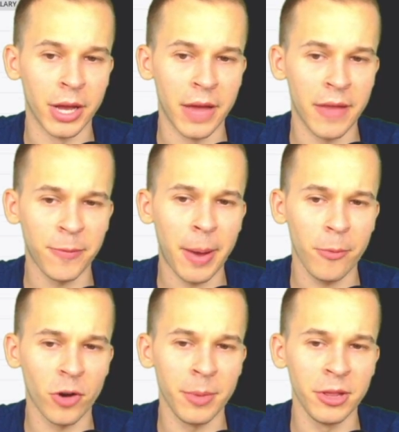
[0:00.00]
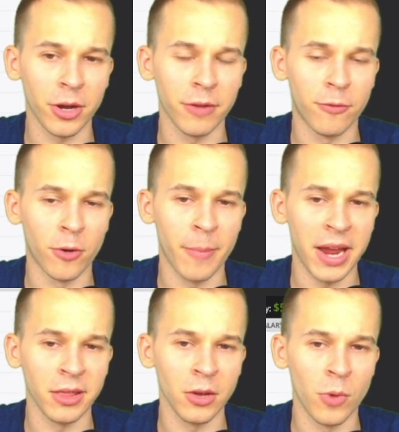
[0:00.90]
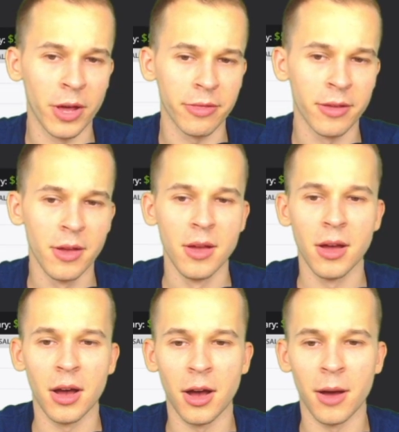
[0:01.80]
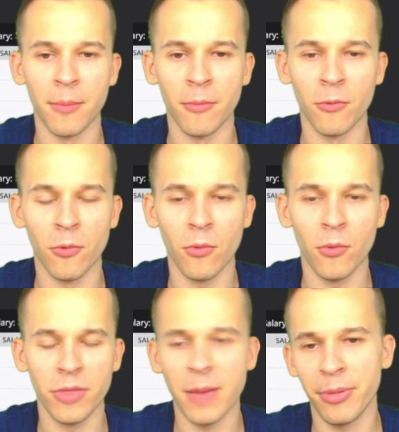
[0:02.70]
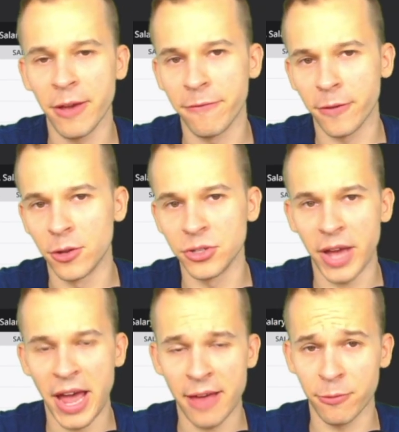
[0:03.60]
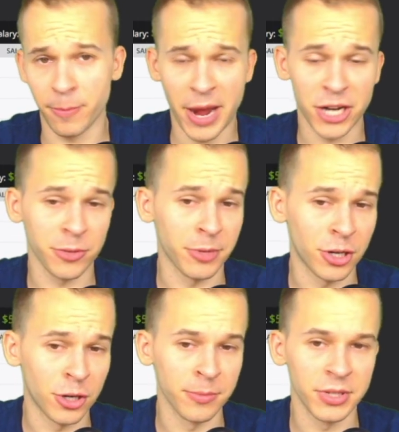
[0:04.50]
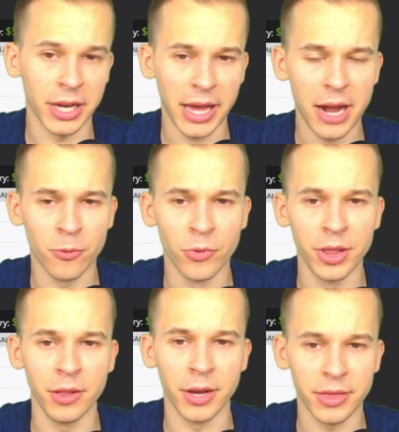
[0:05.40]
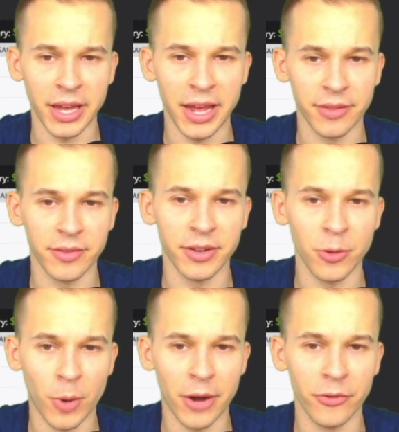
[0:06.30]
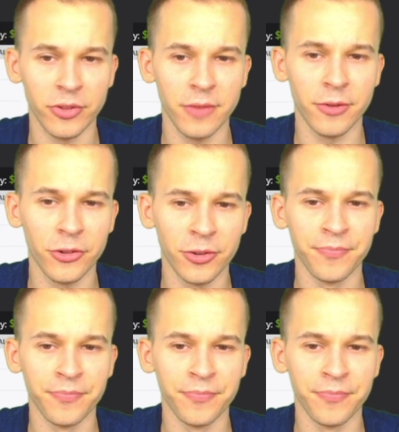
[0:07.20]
And that's probably what we're going to be looking for mainly with them playing close to half with Patrick Mahomes. Yeah, got to really like the Kansas City wide receivers.